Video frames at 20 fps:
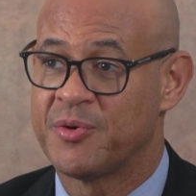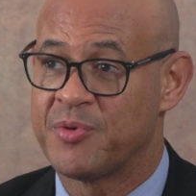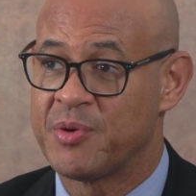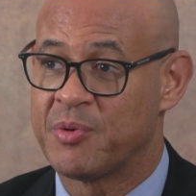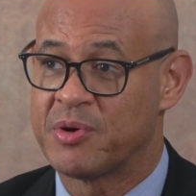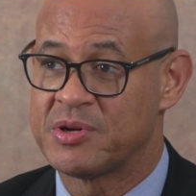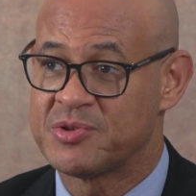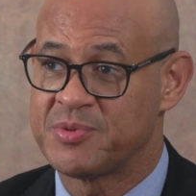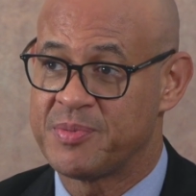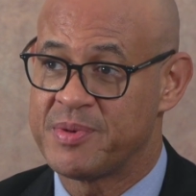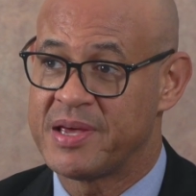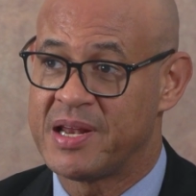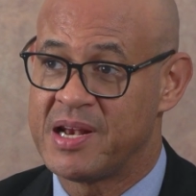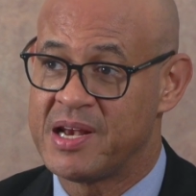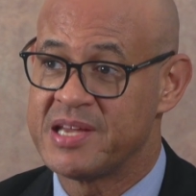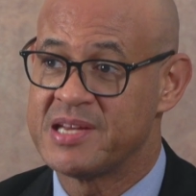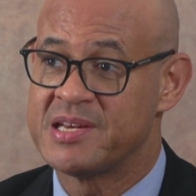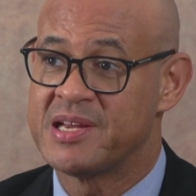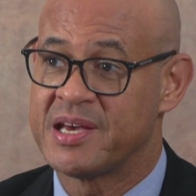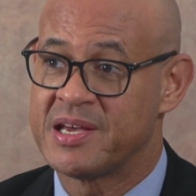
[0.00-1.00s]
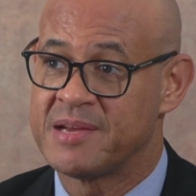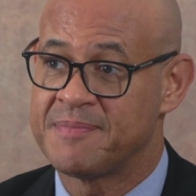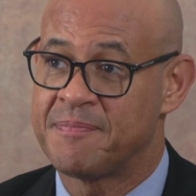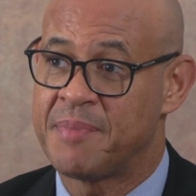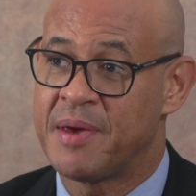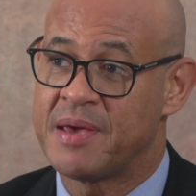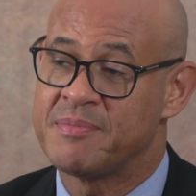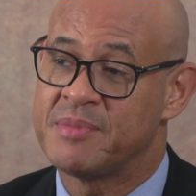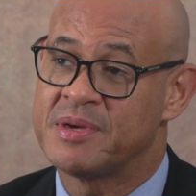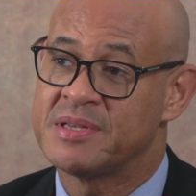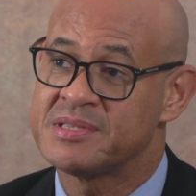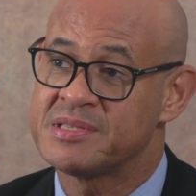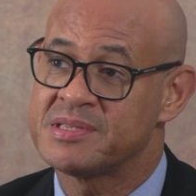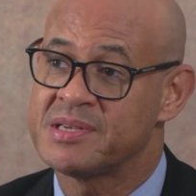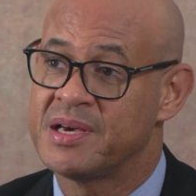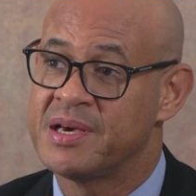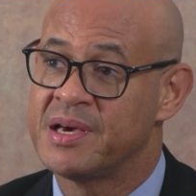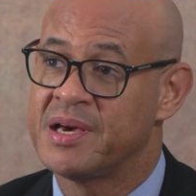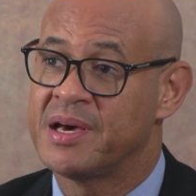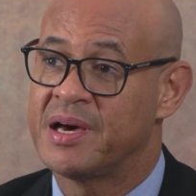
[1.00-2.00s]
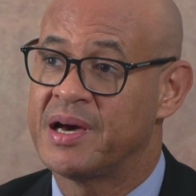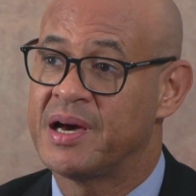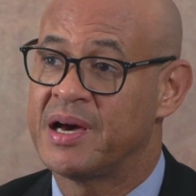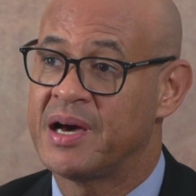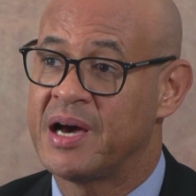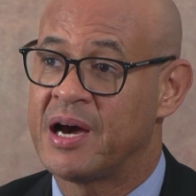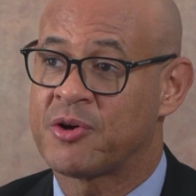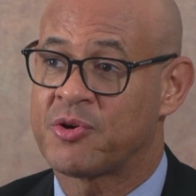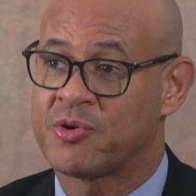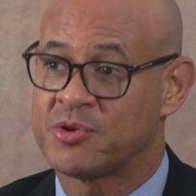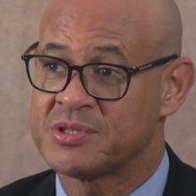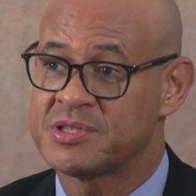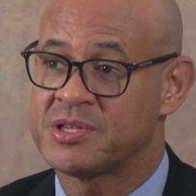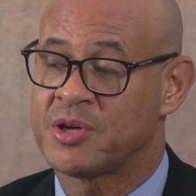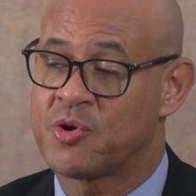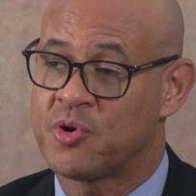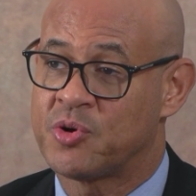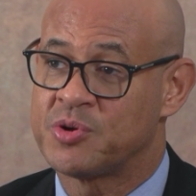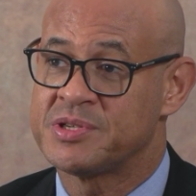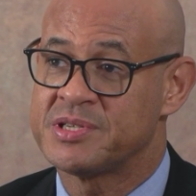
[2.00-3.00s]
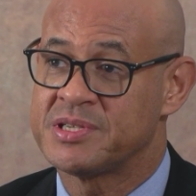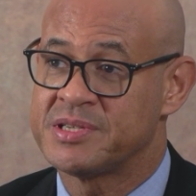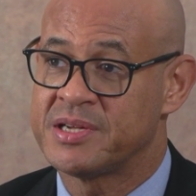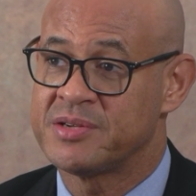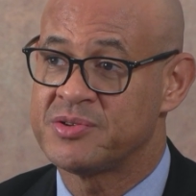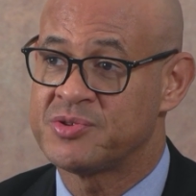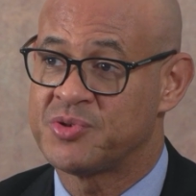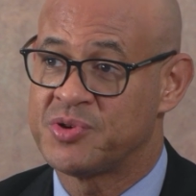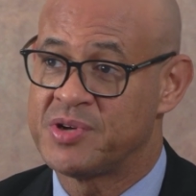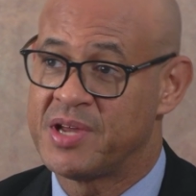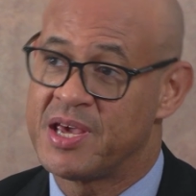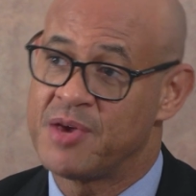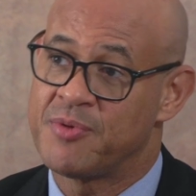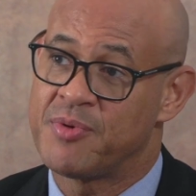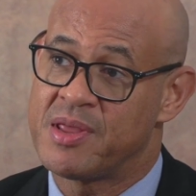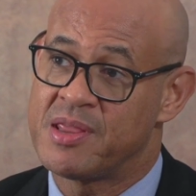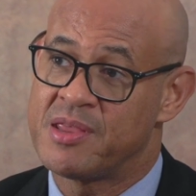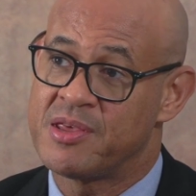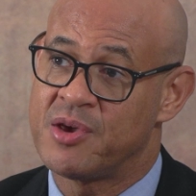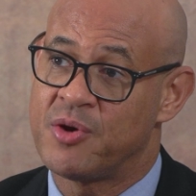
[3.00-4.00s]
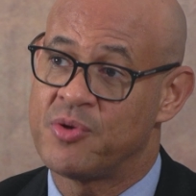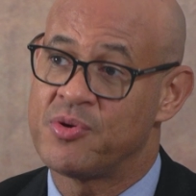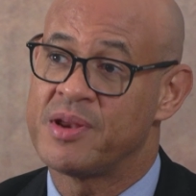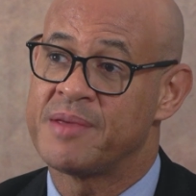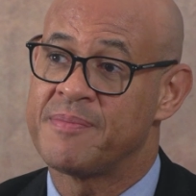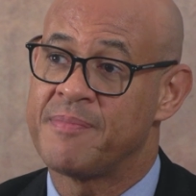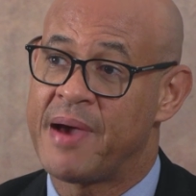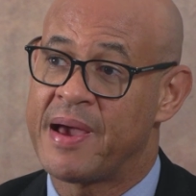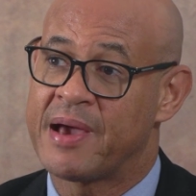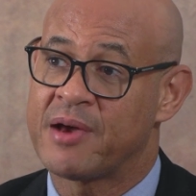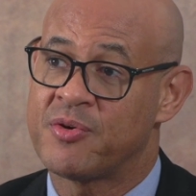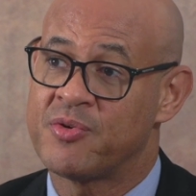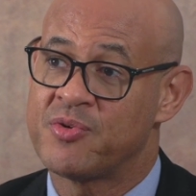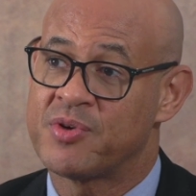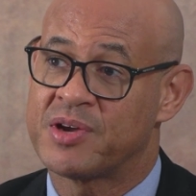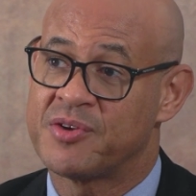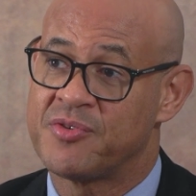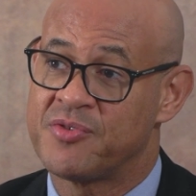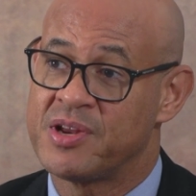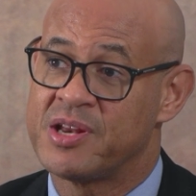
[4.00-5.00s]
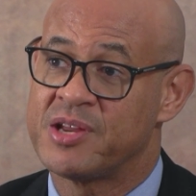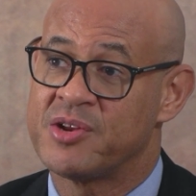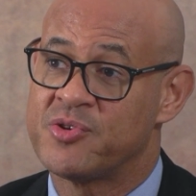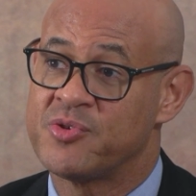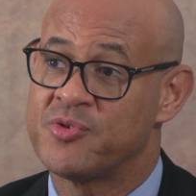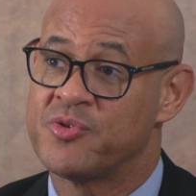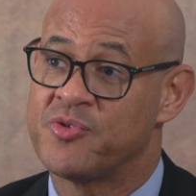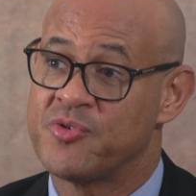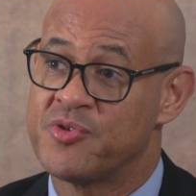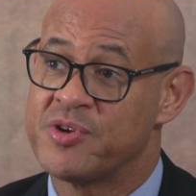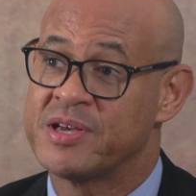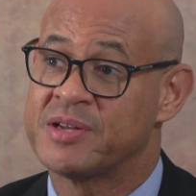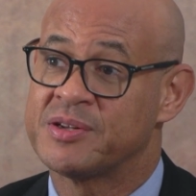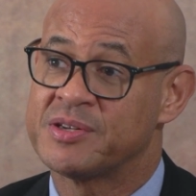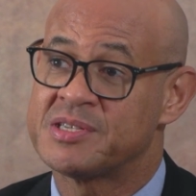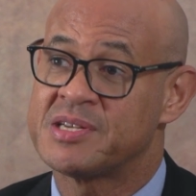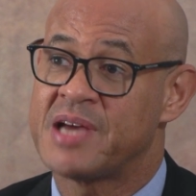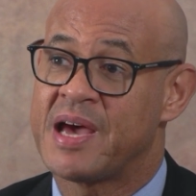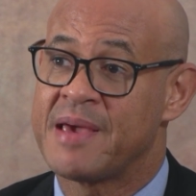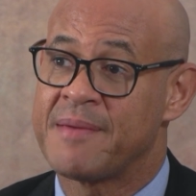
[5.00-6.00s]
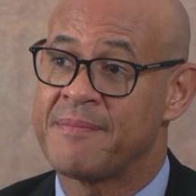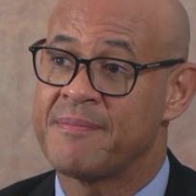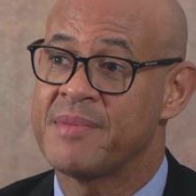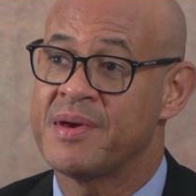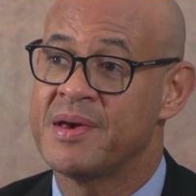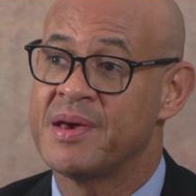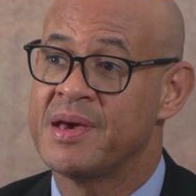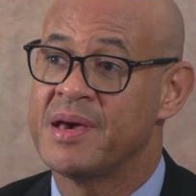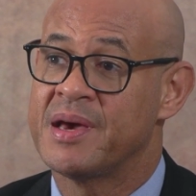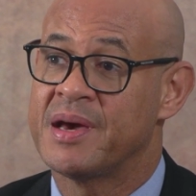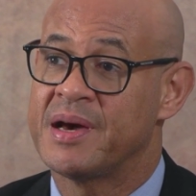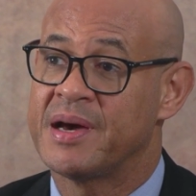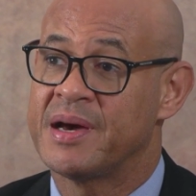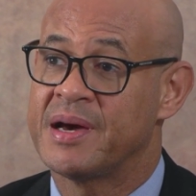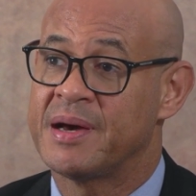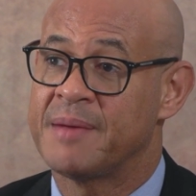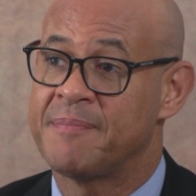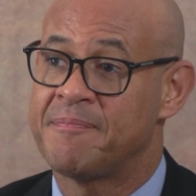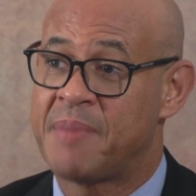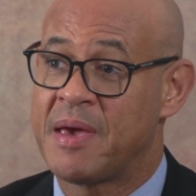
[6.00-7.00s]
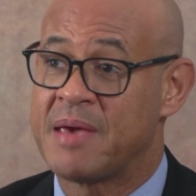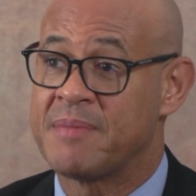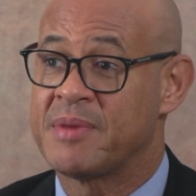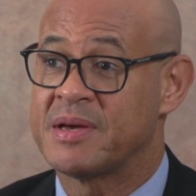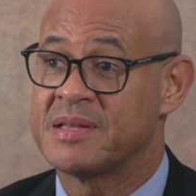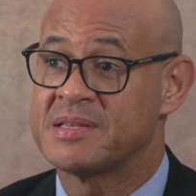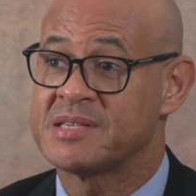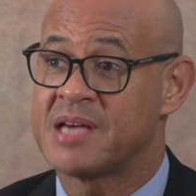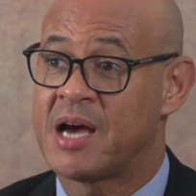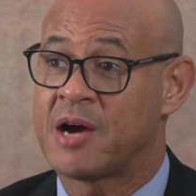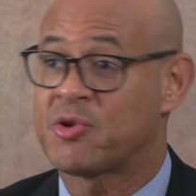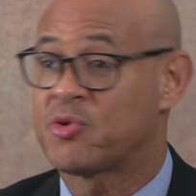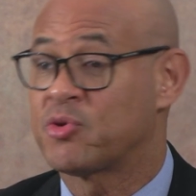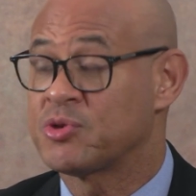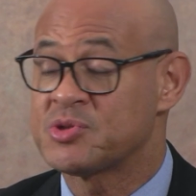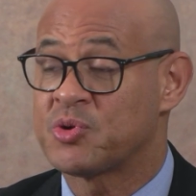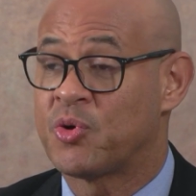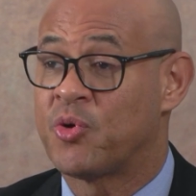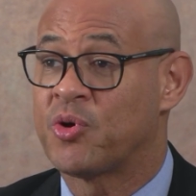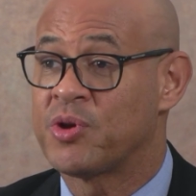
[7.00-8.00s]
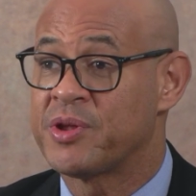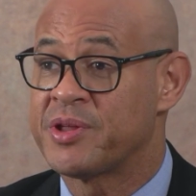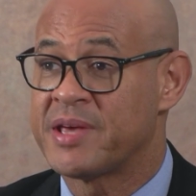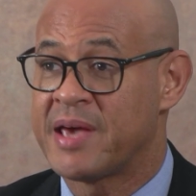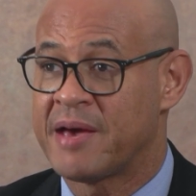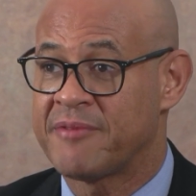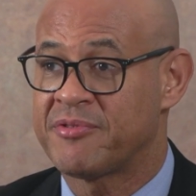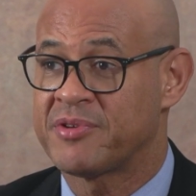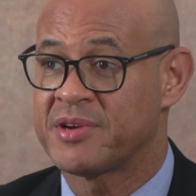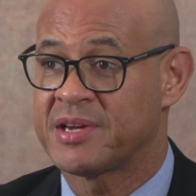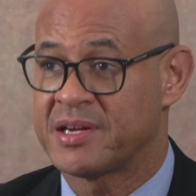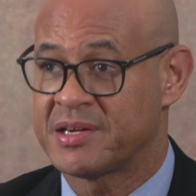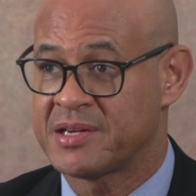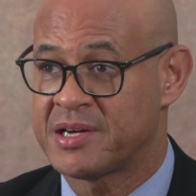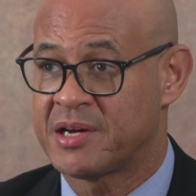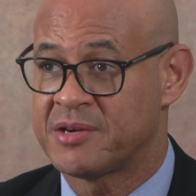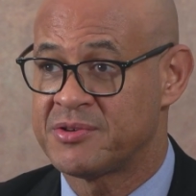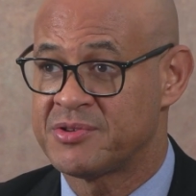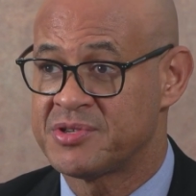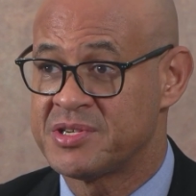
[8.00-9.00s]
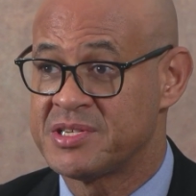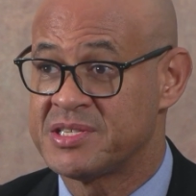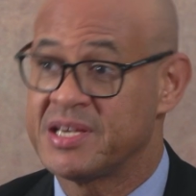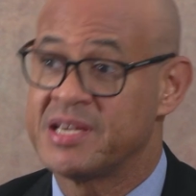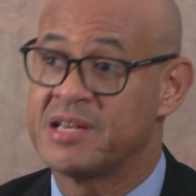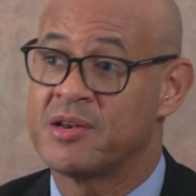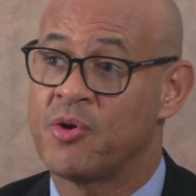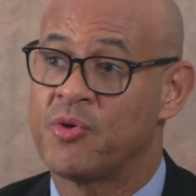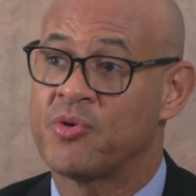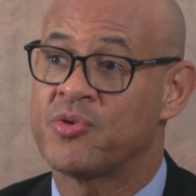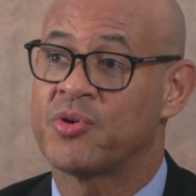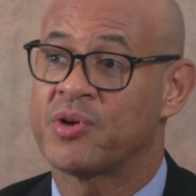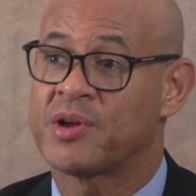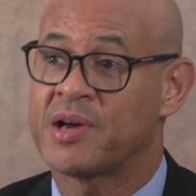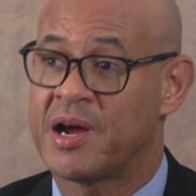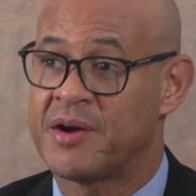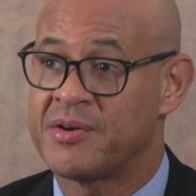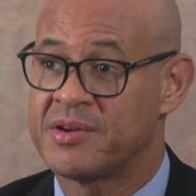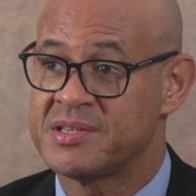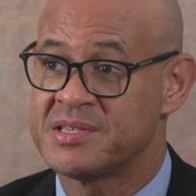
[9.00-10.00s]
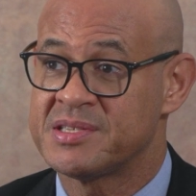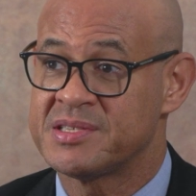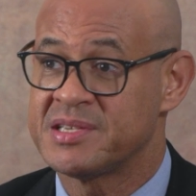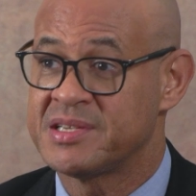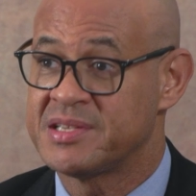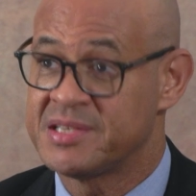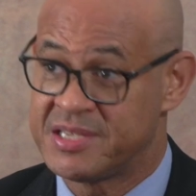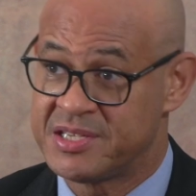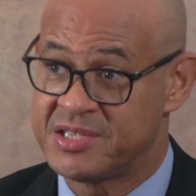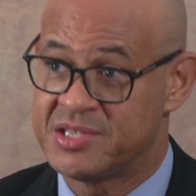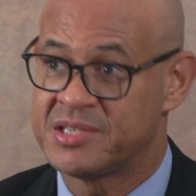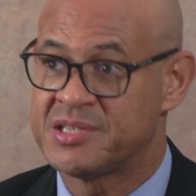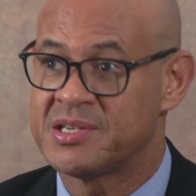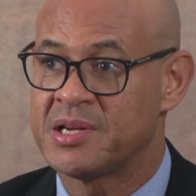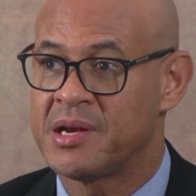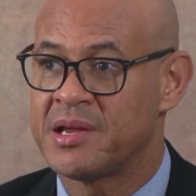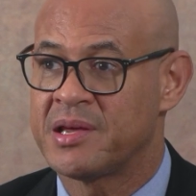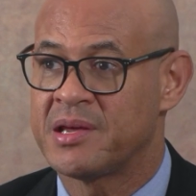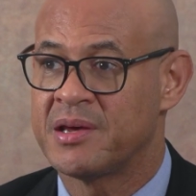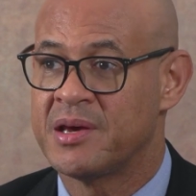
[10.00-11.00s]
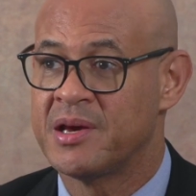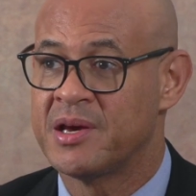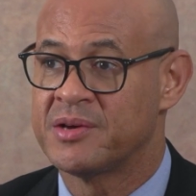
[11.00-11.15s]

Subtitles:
We want to be a leader in payments across the continent. Today, we're the only bank who can really do real-time payments across all the African countries in local currency digitally.